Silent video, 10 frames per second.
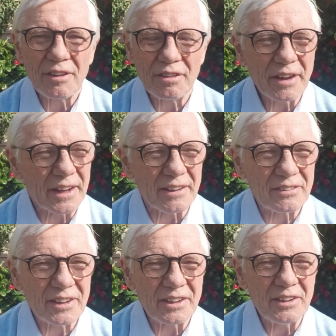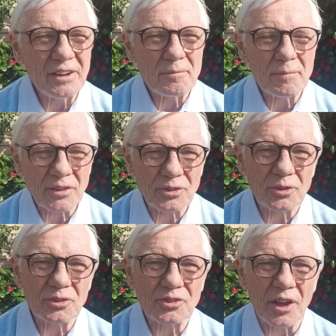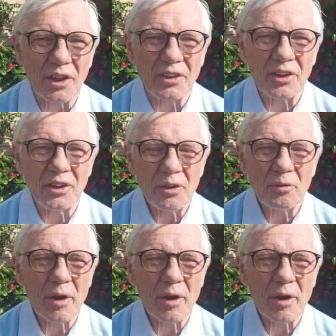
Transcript: thing, the muscles and the